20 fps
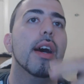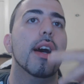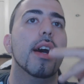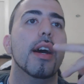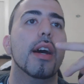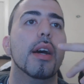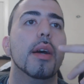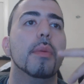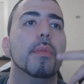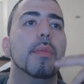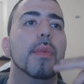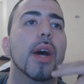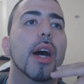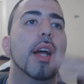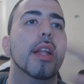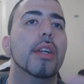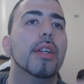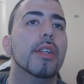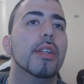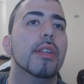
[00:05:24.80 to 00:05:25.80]

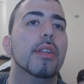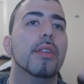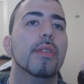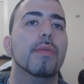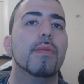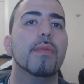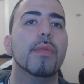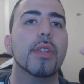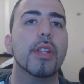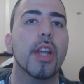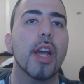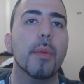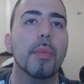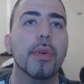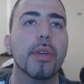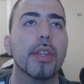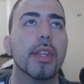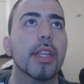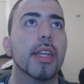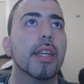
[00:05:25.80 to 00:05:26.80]
Other
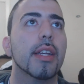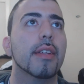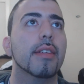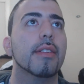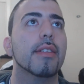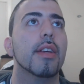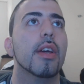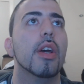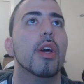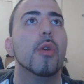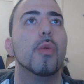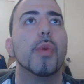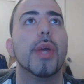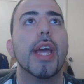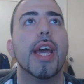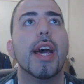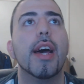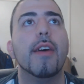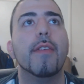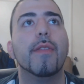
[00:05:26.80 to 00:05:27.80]
couple of things
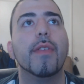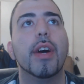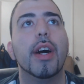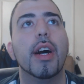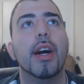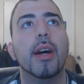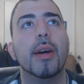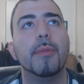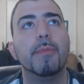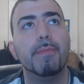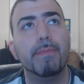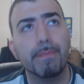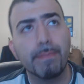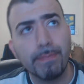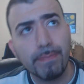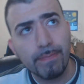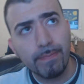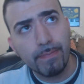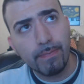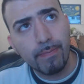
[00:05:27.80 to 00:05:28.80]
we have
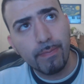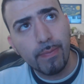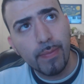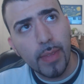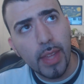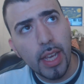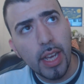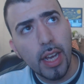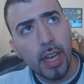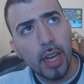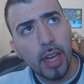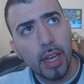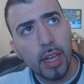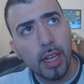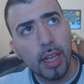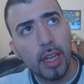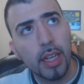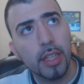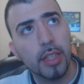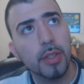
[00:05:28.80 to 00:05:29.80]

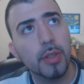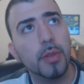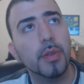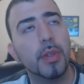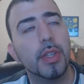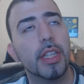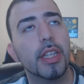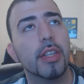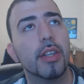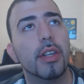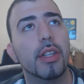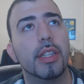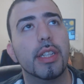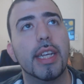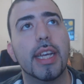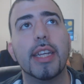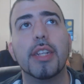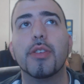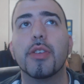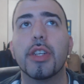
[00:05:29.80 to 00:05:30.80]
a new thing called
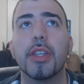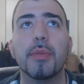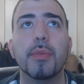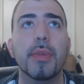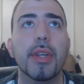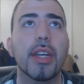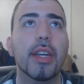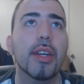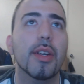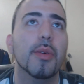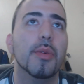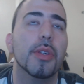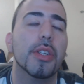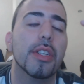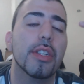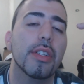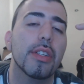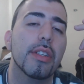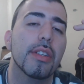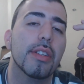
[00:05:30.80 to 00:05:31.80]
Daydream,
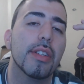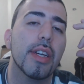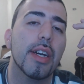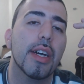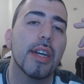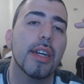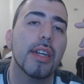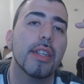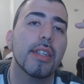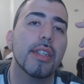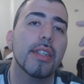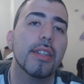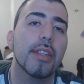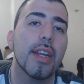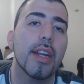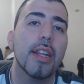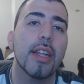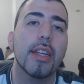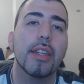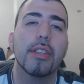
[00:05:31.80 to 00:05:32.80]
which is just
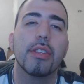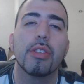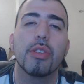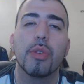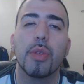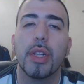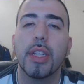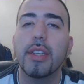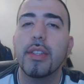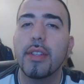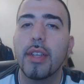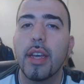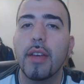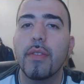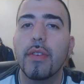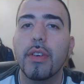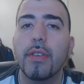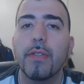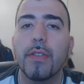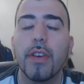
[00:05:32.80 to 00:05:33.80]
kind of like a
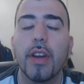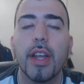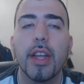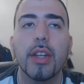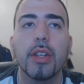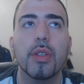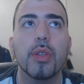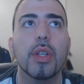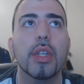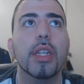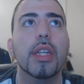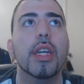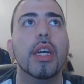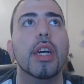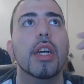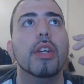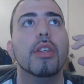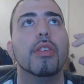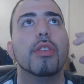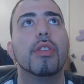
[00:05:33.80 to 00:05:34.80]
screensaver for Android.
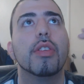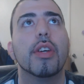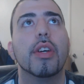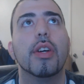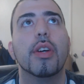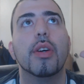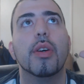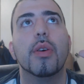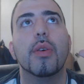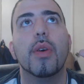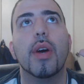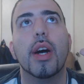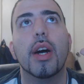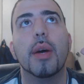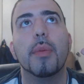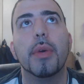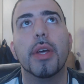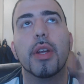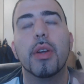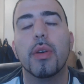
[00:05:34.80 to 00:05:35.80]

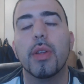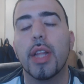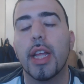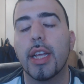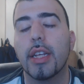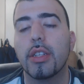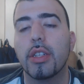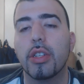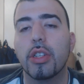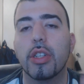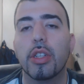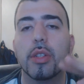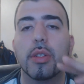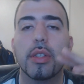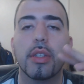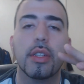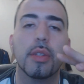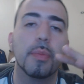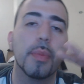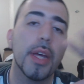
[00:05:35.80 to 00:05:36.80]
So it'll like
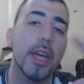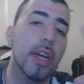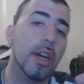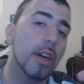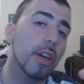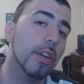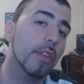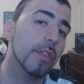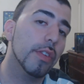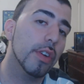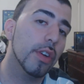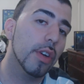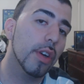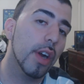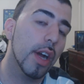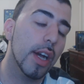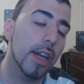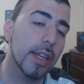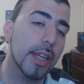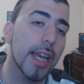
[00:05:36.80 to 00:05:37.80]
display all of
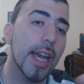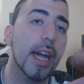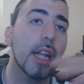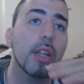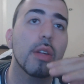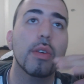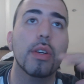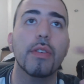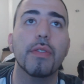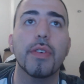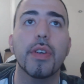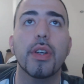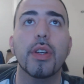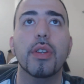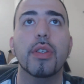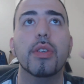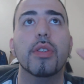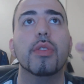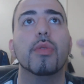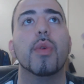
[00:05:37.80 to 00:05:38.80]
your gallery
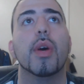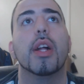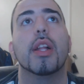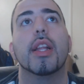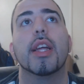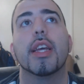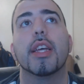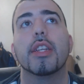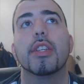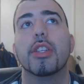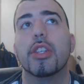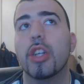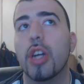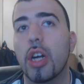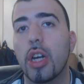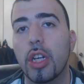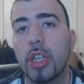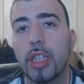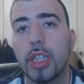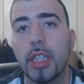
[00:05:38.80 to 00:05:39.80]
photos while like it's
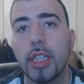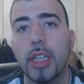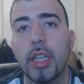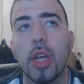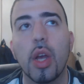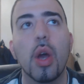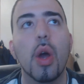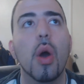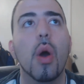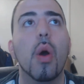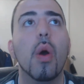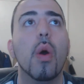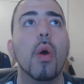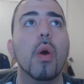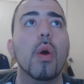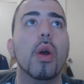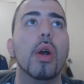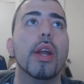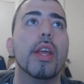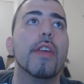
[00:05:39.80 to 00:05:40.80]
charging,
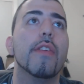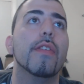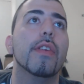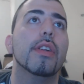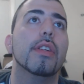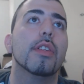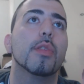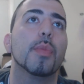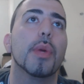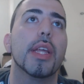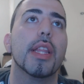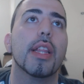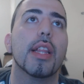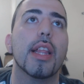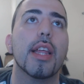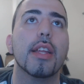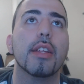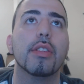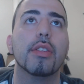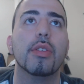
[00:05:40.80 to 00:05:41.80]
or even display the
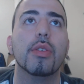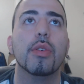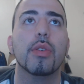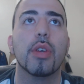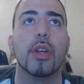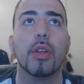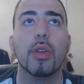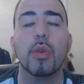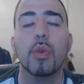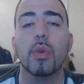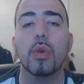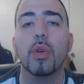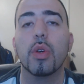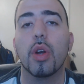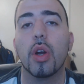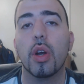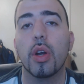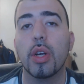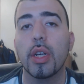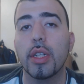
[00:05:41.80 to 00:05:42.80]
latest news on Google
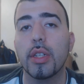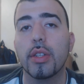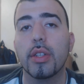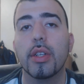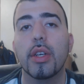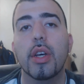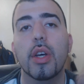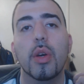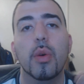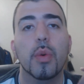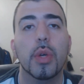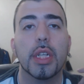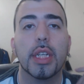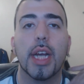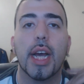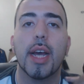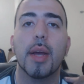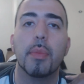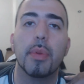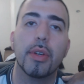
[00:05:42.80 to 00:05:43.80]
Currents,
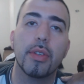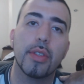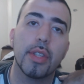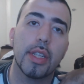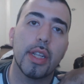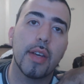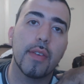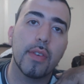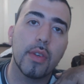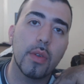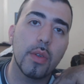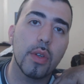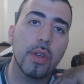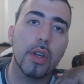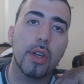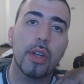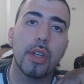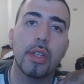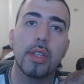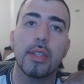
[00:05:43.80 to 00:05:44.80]
which I personally love Google
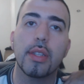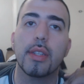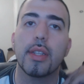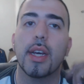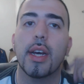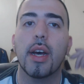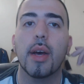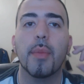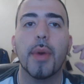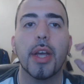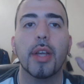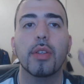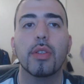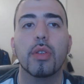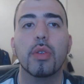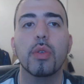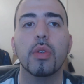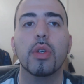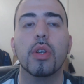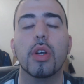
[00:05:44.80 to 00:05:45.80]
Currents. I
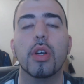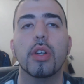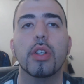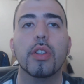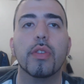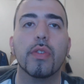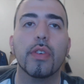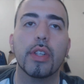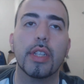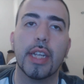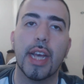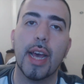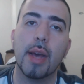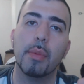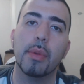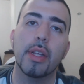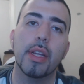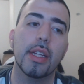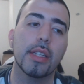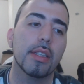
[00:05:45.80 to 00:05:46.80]
use Google Currents for
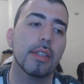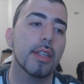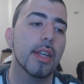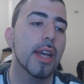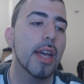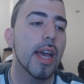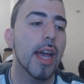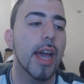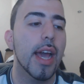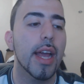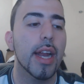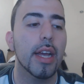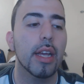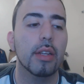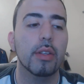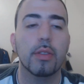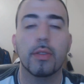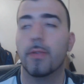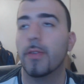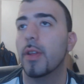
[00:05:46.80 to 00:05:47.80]
tablets, and I
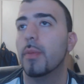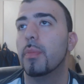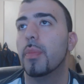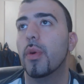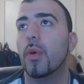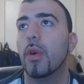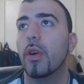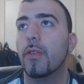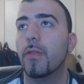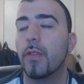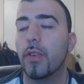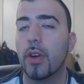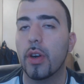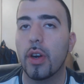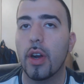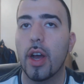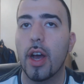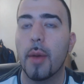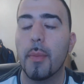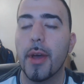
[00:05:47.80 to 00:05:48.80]
use Flipboard
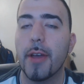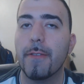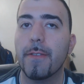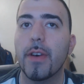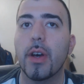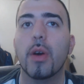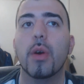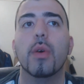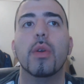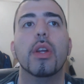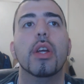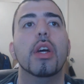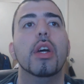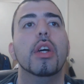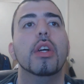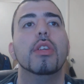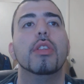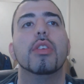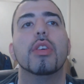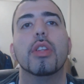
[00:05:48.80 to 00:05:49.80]
for my phone.
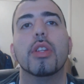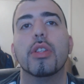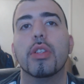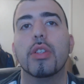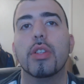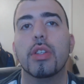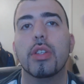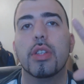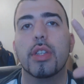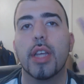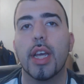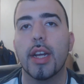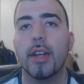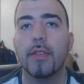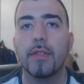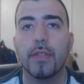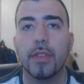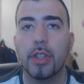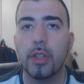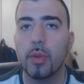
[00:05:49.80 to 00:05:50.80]
So those are the kind
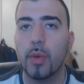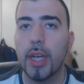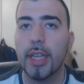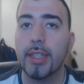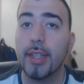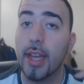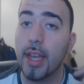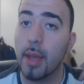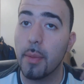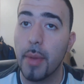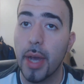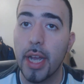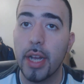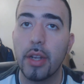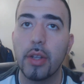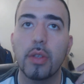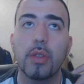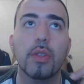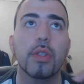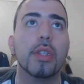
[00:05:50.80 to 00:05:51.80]
of two ways I get my
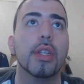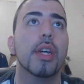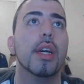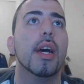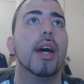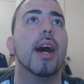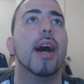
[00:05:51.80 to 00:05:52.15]
news.